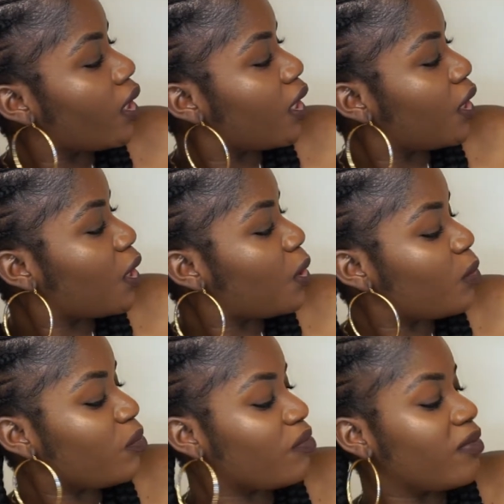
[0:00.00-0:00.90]
You
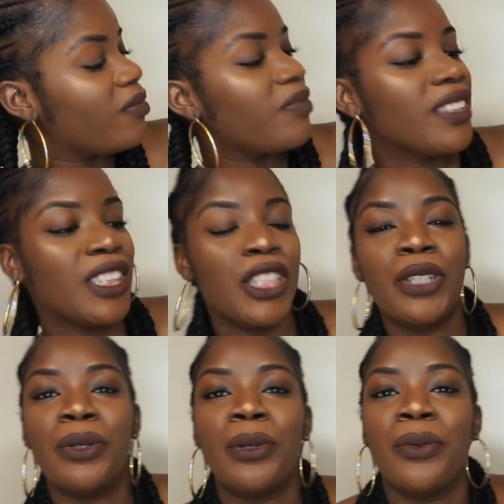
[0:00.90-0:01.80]
know, it's
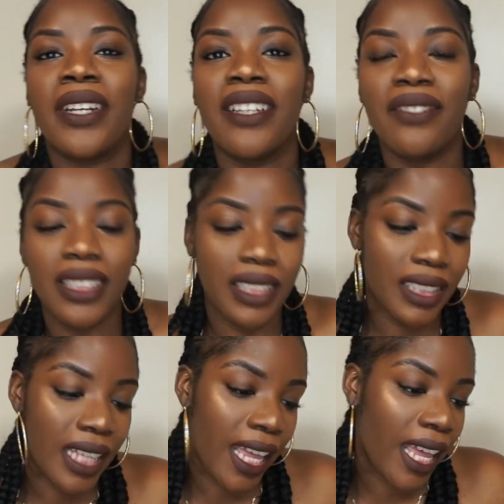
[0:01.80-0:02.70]
cute or whatever.
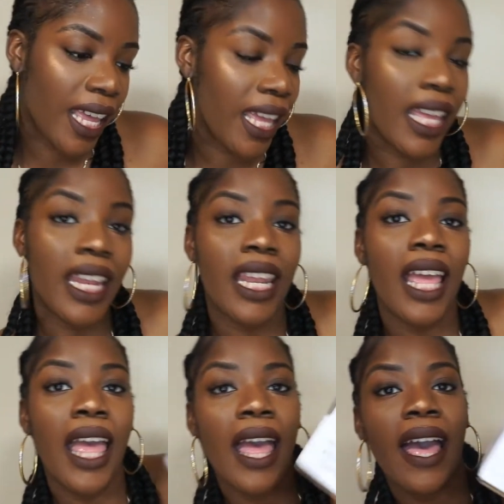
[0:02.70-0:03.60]
And
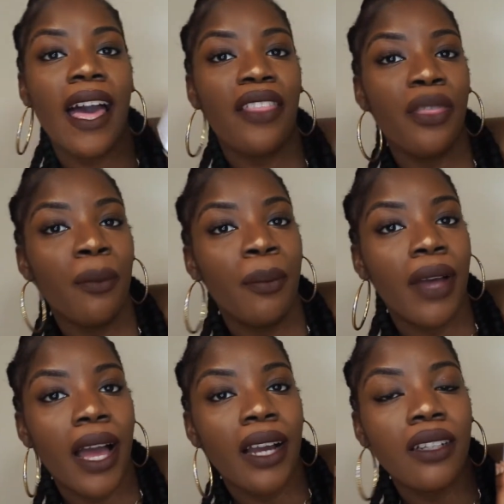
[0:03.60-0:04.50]
at the
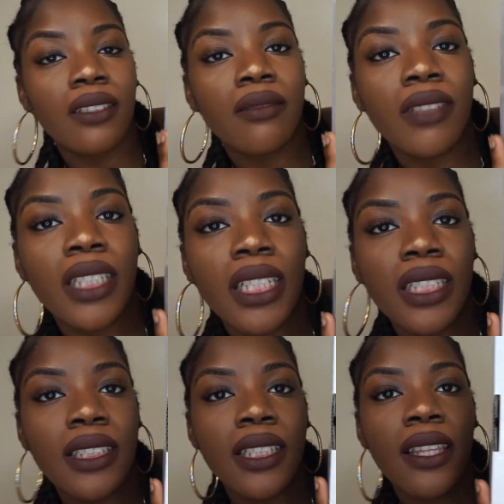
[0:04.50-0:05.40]
back, y'all
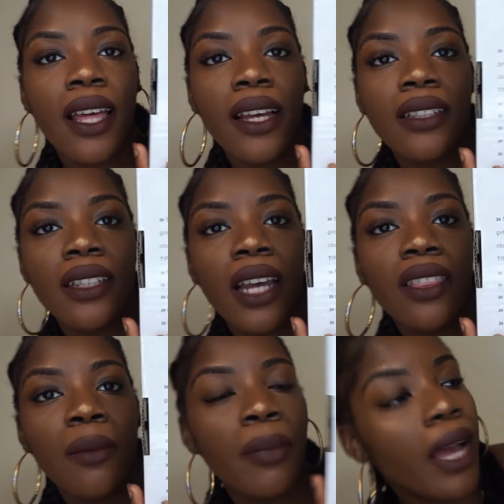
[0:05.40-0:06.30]
see that? At
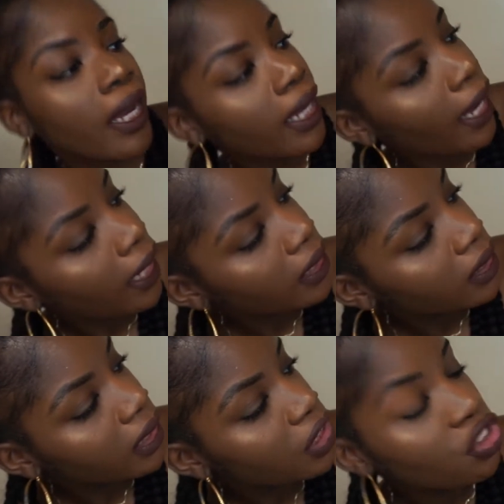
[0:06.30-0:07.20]
the back, it
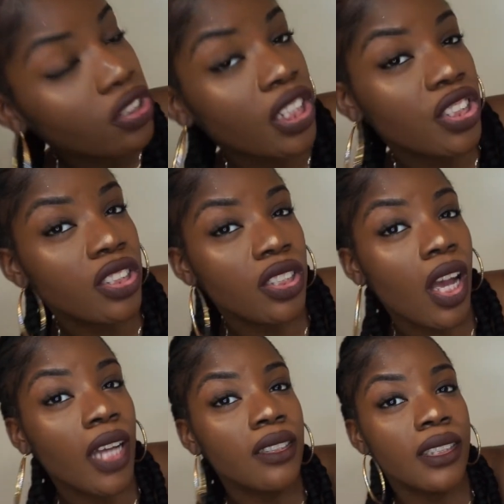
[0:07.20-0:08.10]
has instructions on
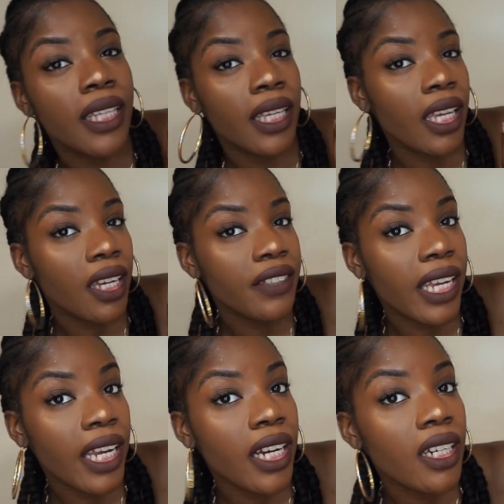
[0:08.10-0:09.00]
how to take care of your
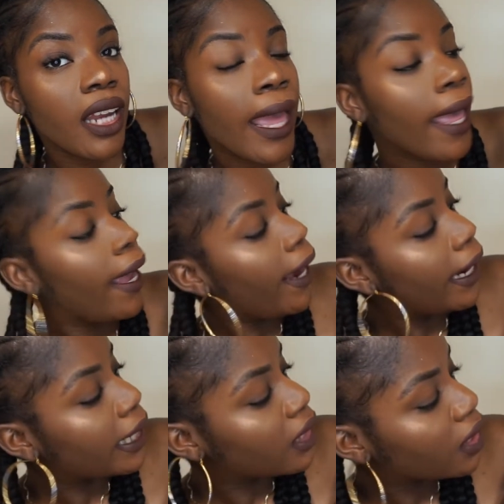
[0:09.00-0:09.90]
hair.
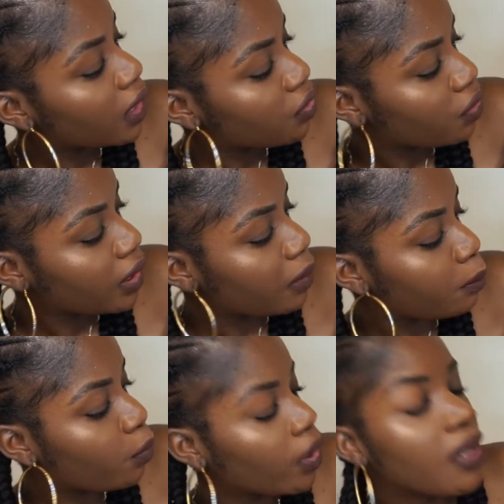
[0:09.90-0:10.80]
And I think that's really
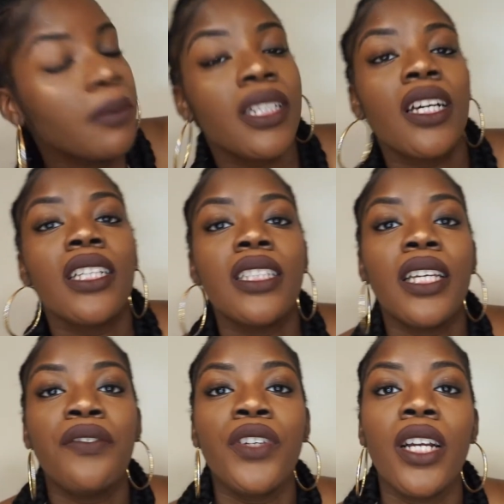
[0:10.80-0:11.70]
important because
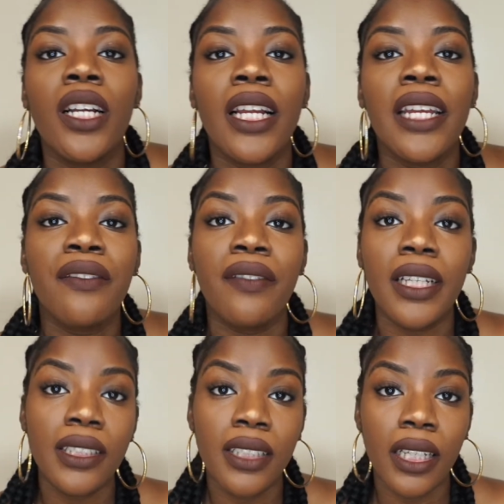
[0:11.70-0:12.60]
if you're
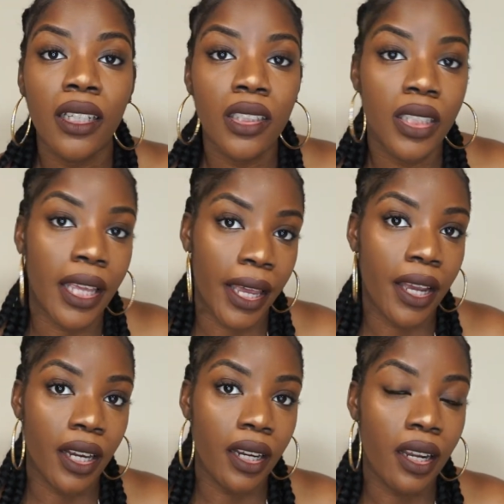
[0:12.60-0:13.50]
investing into
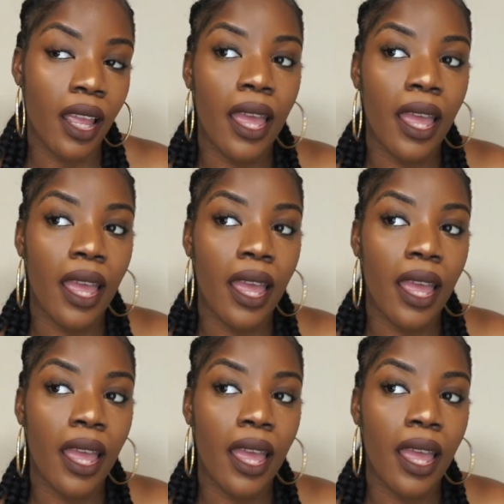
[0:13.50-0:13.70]
hair,